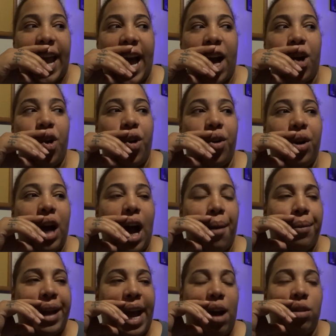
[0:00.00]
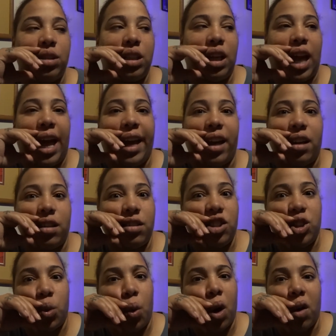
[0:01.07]
now I'm down to like
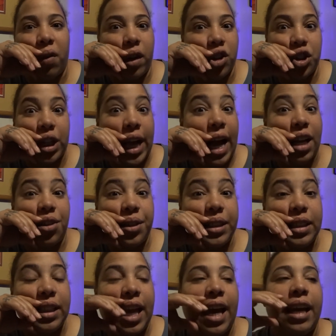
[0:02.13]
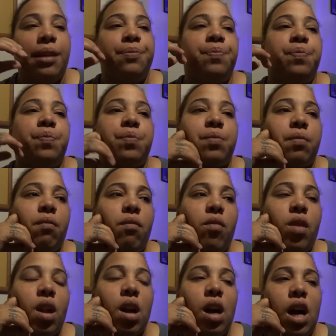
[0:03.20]
1,200 calories a day.
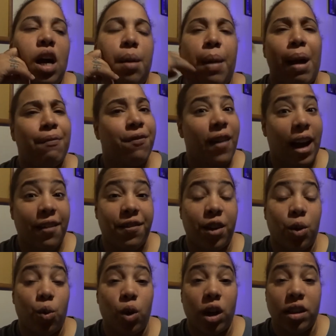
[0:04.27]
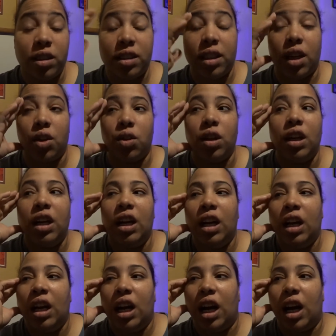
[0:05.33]
I'm 5'1", so
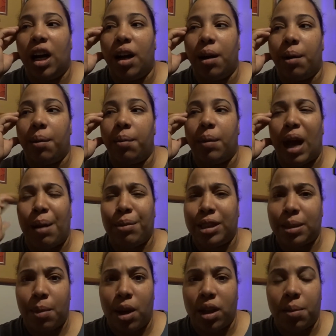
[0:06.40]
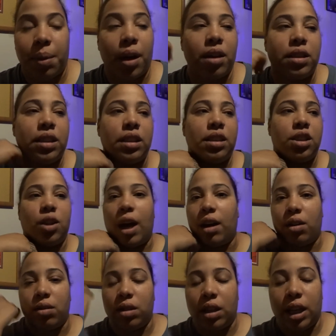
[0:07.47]
I'm a smaller person, so I
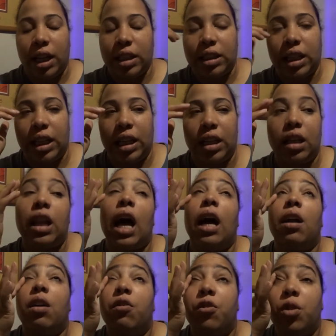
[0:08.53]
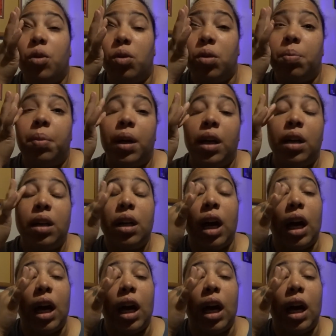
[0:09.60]
don't need to eat a lot of food, but